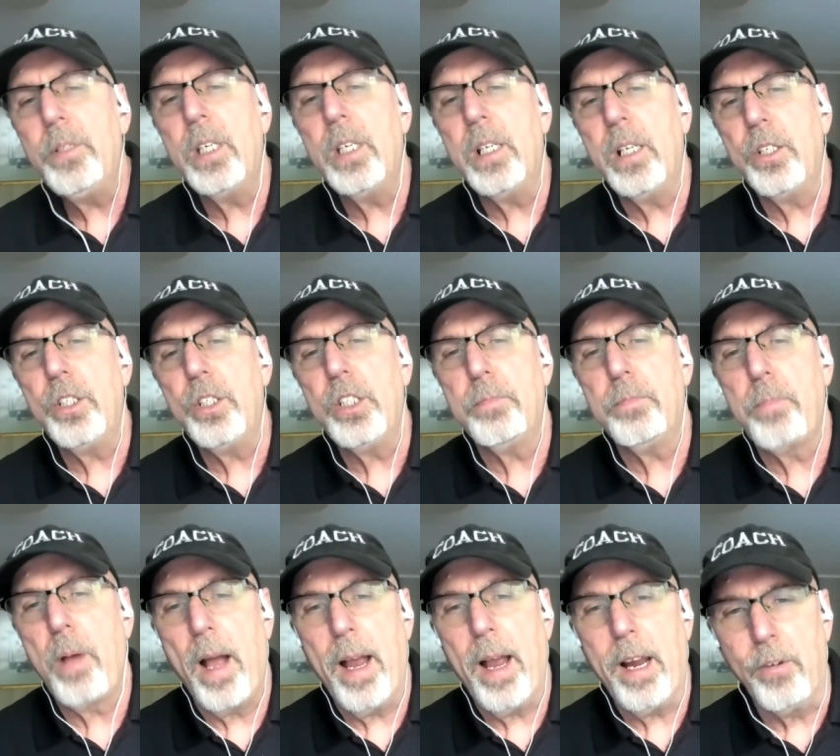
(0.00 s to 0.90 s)
an
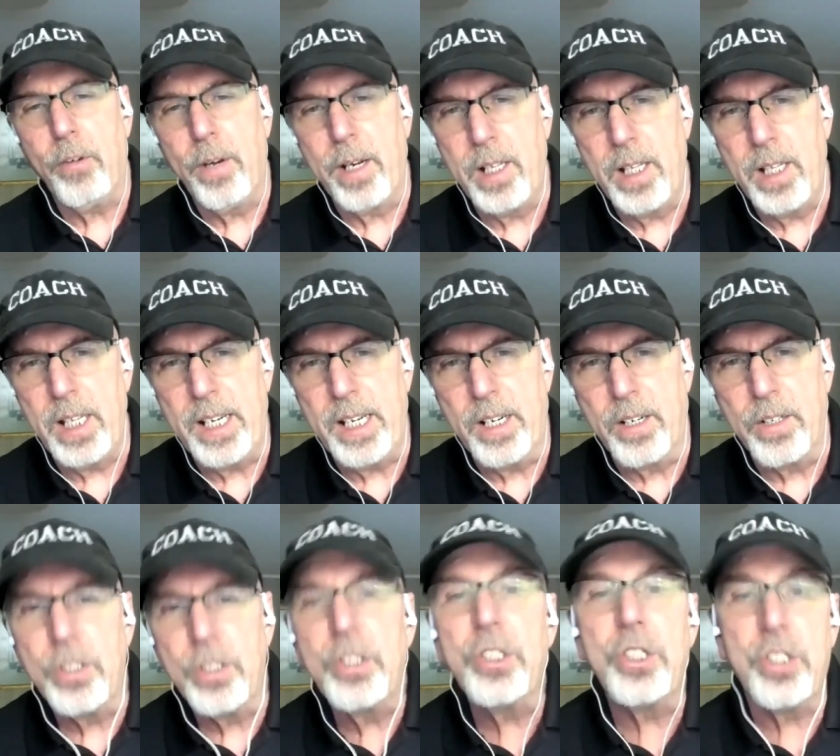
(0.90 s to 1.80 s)
aspiring leader
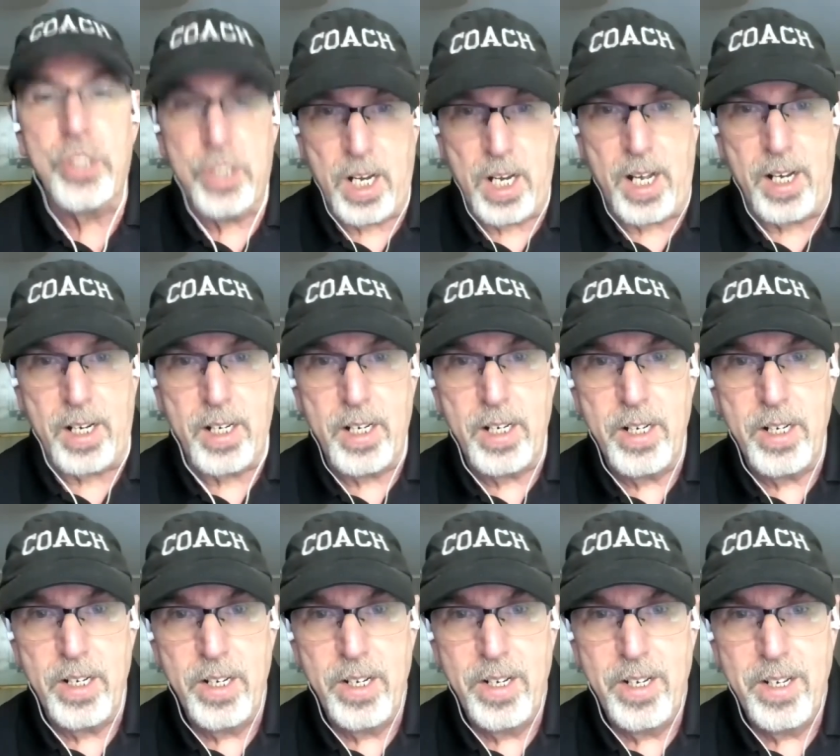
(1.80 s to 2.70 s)
stuck?
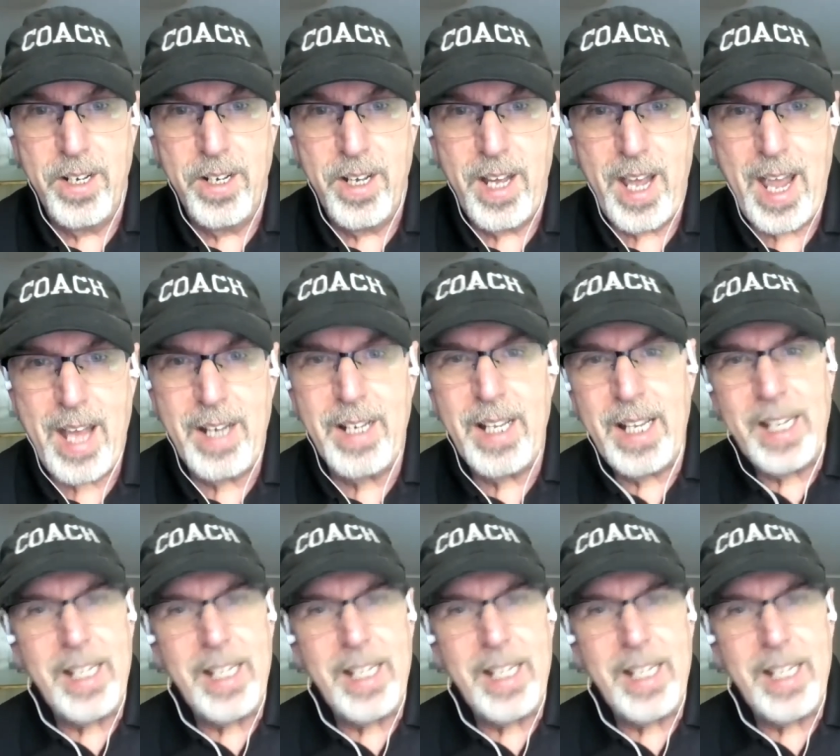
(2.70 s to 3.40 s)
How do they oh.